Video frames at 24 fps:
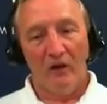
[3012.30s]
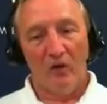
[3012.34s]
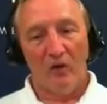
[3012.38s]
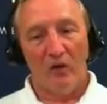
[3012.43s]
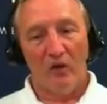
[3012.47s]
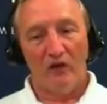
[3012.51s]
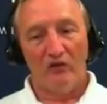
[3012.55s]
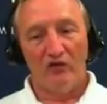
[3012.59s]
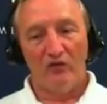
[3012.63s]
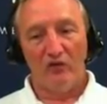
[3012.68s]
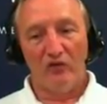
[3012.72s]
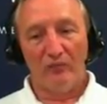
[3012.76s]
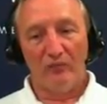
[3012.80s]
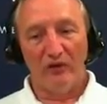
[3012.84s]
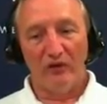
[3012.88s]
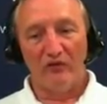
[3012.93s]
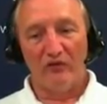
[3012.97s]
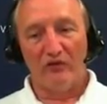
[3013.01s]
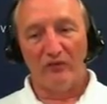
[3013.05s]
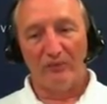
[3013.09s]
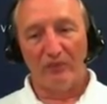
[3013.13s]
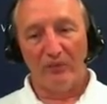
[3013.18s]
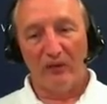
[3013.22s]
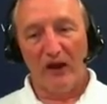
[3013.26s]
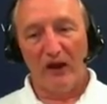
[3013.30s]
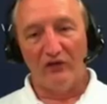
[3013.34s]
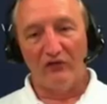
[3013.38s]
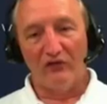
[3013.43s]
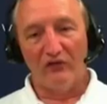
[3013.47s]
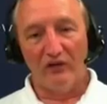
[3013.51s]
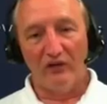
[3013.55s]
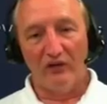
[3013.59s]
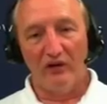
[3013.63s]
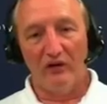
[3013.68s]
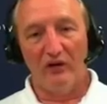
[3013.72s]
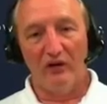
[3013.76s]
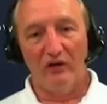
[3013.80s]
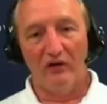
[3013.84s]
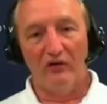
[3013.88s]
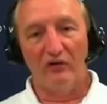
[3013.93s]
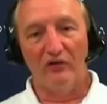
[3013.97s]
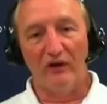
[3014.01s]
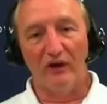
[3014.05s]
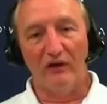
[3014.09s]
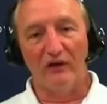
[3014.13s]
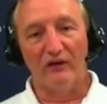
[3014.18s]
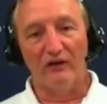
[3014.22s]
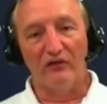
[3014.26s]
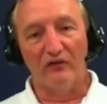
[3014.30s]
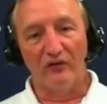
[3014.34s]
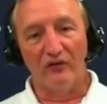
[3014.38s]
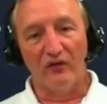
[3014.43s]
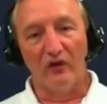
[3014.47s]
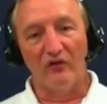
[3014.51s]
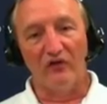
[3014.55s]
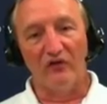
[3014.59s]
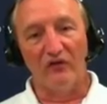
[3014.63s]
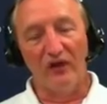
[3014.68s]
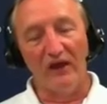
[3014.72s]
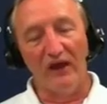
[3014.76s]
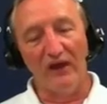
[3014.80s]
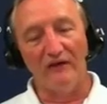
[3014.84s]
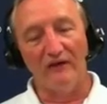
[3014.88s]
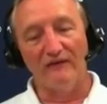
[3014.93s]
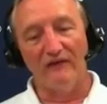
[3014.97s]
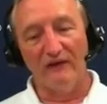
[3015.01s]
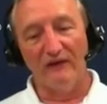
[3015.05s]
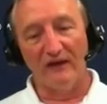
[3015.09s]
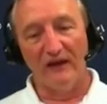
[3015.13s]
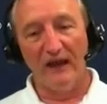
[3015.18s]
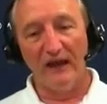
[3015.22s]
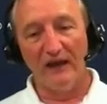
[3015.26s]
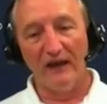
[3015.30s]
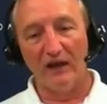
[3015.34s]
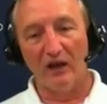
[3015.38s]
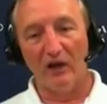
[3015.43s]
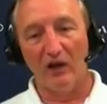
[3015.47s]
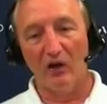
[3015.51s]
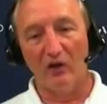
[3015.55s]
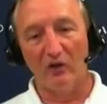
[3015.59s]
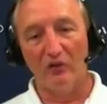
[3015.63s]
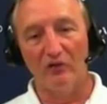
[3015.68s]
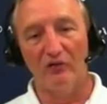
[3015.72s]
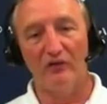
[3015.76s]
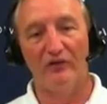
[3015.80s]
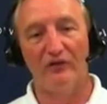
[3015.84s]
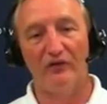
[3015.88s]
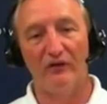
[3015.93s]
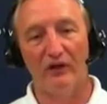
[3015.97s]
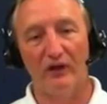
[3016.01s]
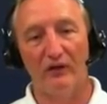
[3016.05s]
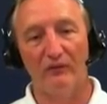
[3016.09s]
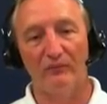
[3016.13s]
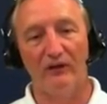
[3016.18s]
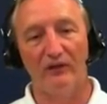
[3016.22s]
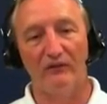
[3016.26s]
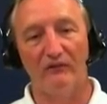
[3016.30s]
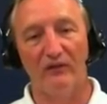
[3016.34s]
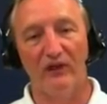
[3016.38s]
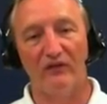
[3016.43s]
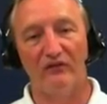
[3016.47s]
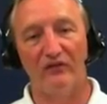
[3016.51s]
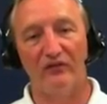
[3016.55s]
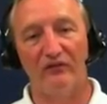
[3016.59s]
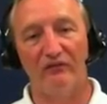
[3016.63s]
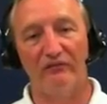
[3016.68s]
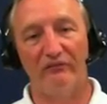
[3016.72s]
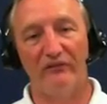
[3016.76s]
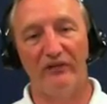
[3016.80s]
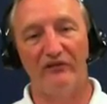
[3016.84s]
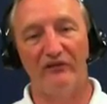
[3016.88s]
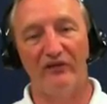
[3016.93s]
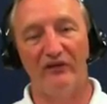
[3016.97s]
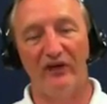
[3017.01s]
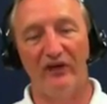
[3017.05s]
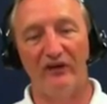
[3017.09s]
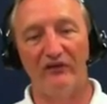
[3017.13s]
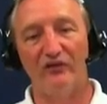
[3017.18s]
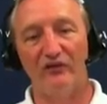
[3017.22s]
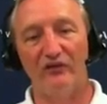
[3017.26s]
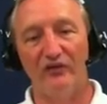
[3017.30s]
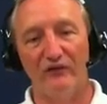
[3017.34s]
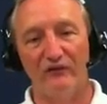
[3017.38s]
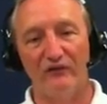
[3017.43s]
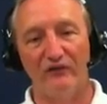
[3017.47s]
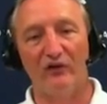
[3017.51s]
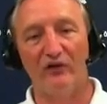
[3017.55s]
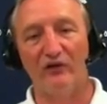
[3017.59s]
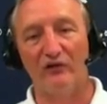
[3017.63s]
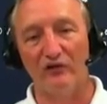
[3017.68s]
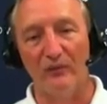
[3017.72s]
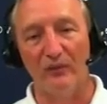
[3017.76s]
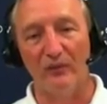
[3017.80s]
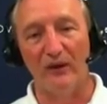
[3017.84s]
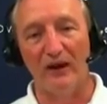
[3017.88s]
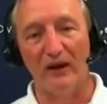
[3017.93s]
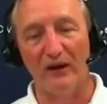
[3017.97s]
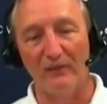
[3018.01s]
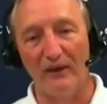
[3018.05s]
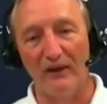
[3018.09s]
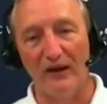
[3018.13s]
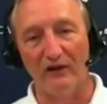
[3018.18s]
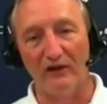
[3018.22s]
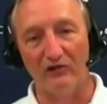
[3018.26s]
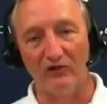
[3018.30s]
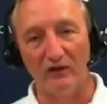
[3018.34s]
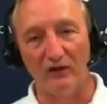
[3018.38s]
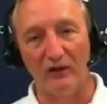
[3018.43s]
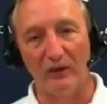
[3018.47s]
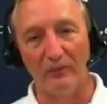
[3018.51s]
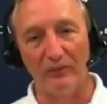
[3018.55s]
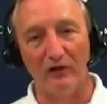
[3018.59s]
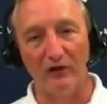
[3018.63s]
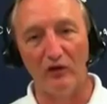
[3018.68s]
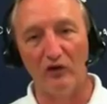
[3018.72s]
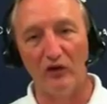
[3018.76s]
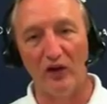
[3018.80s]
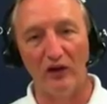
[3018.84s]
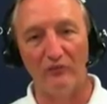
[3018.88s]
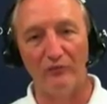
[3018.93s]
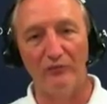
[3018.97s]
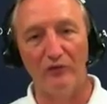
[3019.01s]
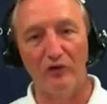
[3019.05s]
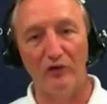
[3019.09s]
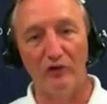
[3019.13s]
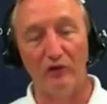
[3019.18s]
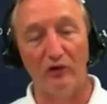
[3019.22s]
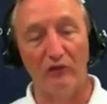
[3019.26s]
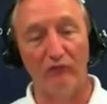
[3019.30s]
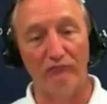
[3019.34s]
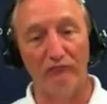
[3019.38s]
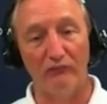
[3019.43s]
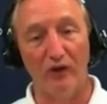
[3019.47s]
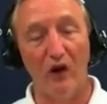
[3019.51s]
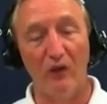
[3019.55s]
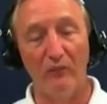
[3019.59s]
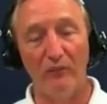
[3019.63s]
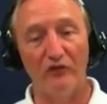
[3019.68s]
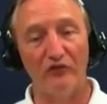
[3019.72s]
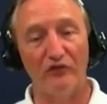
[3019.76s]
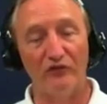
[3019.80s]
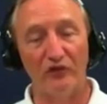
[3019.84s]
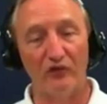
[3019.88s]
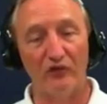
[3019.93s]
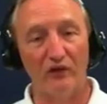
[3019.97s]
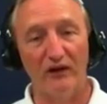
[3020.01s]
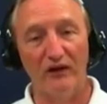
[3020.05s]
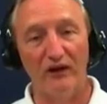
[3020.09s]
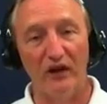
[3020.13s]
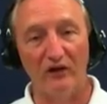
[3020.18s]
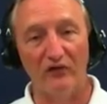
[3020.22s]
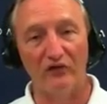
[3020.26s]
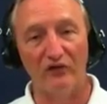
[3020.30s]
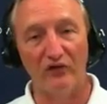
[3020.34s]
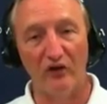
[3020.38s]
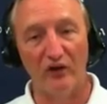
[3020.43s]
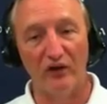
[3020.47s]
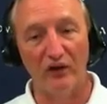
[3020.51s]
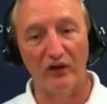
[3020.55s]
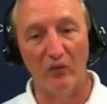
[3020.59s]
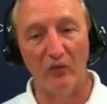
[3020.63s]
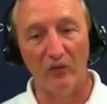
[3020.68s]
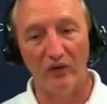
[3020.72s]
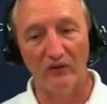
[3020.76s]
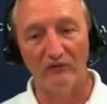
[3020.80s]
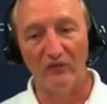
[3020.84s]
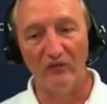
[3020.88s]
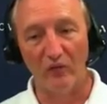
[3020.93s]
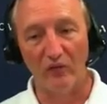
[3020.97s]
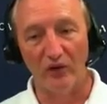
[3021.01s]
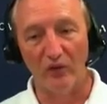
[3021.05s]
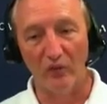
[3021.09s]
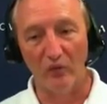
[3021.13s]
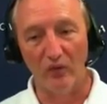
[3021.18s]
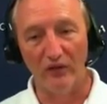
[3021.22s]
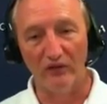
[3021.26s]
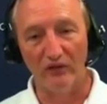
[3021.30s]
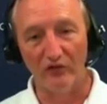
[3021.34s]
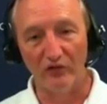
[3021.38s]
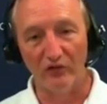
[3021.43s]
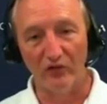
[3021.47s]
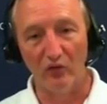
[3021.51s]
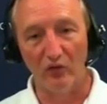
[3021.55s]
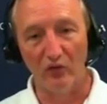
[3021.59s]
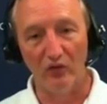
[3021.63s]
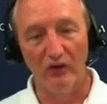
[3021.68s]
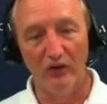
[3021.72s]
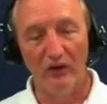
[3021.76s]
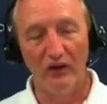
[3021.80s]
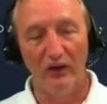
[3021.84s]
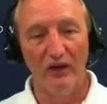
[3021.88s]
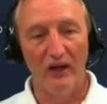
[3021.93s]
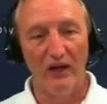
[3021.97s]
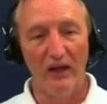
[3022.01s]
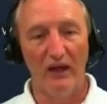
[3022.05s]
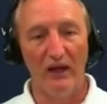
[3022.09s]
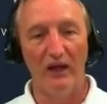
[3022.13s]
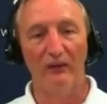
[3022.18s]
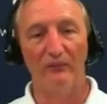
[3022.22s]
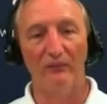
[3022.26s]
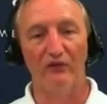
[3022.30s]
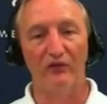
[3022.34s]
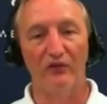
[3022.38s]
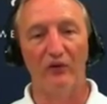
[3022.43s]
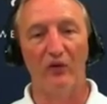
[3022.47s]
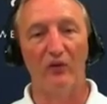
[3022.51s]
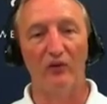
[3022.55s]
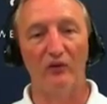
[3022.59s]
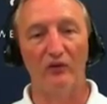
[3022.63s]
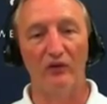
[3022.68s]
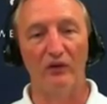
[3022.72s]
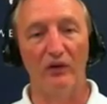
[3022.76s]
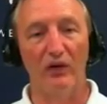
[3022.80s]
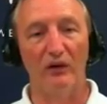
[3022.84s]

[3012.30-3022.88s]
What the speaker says: What you'll be surprised to hear is that as far as the FAA goes, it's not so difficult as you might imagine. I mean, you're almost certainly not starting a 141 school, and so